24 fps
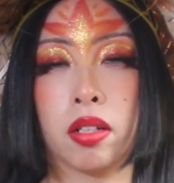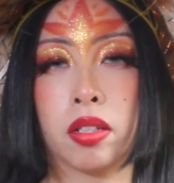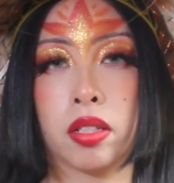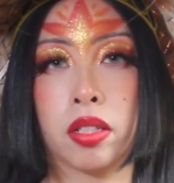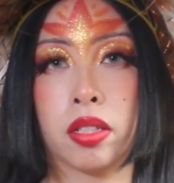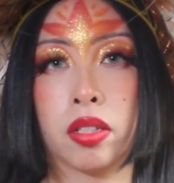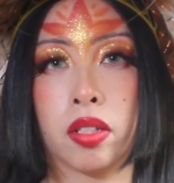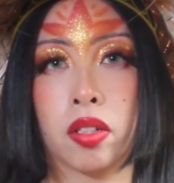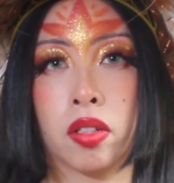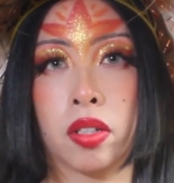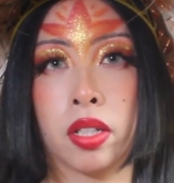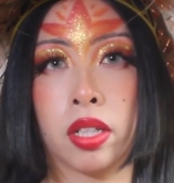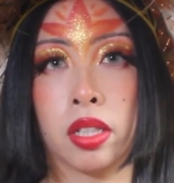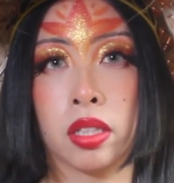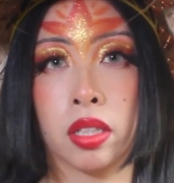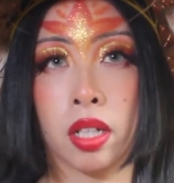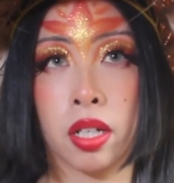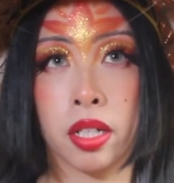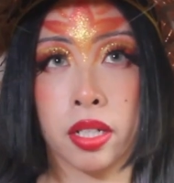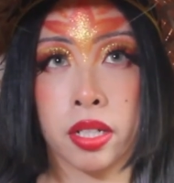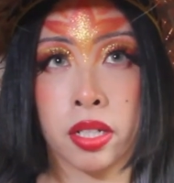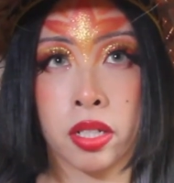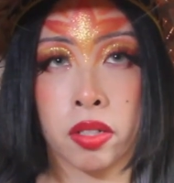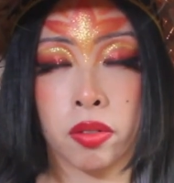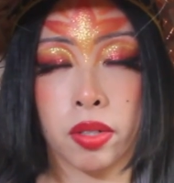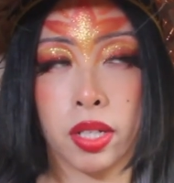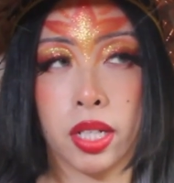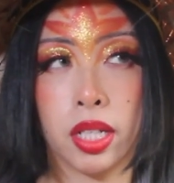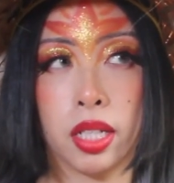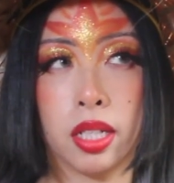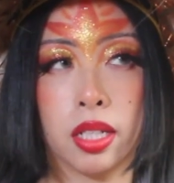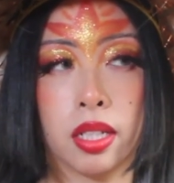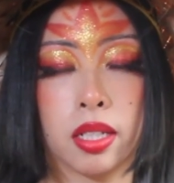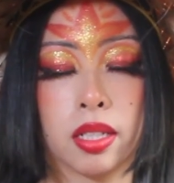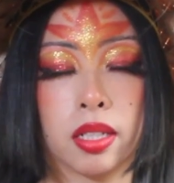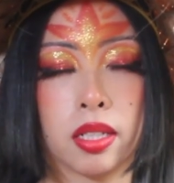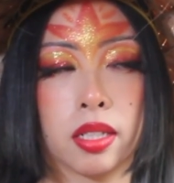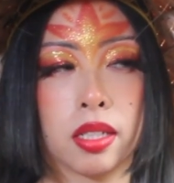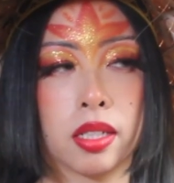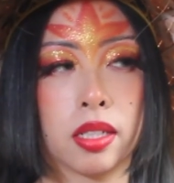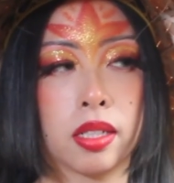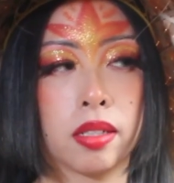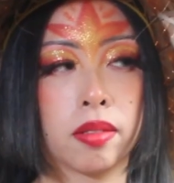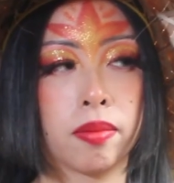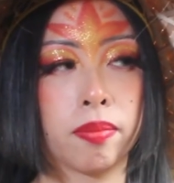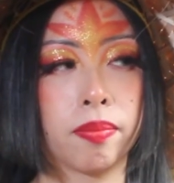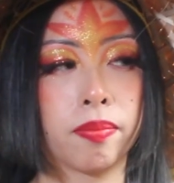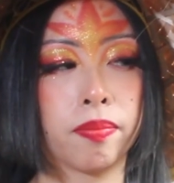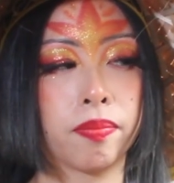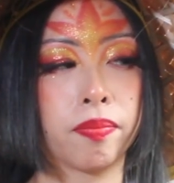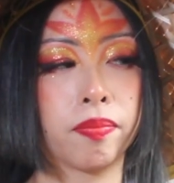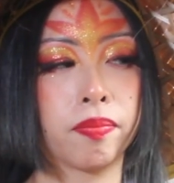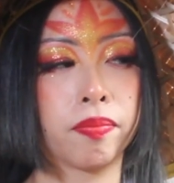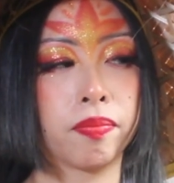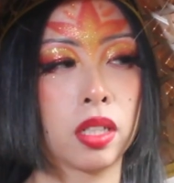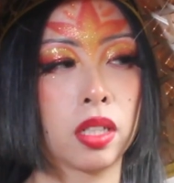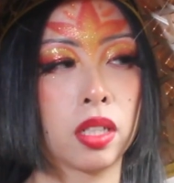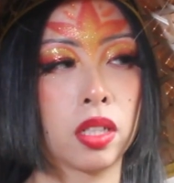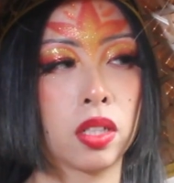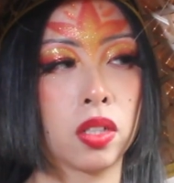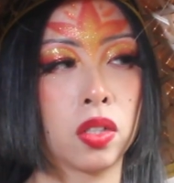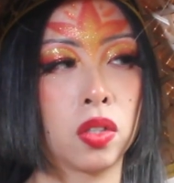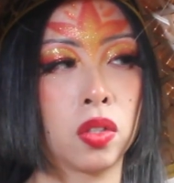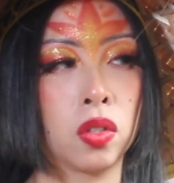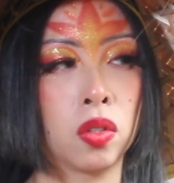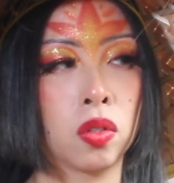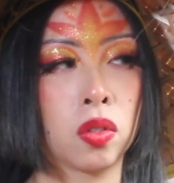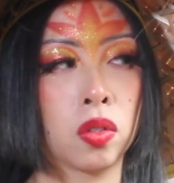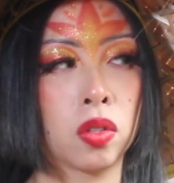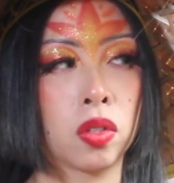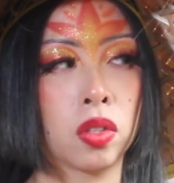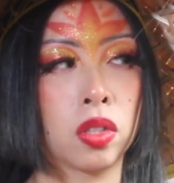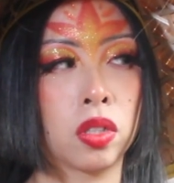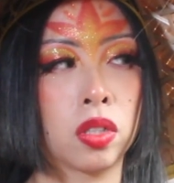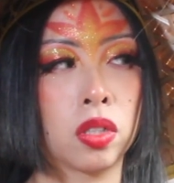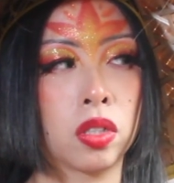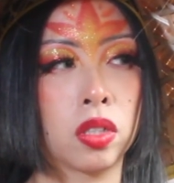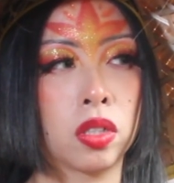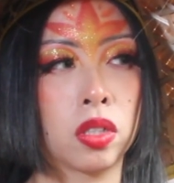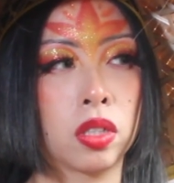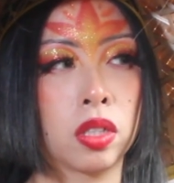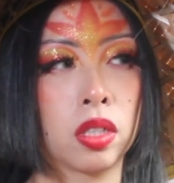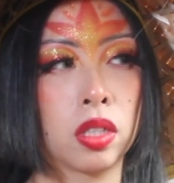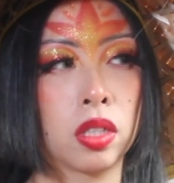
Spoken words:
your dirty laundry. You're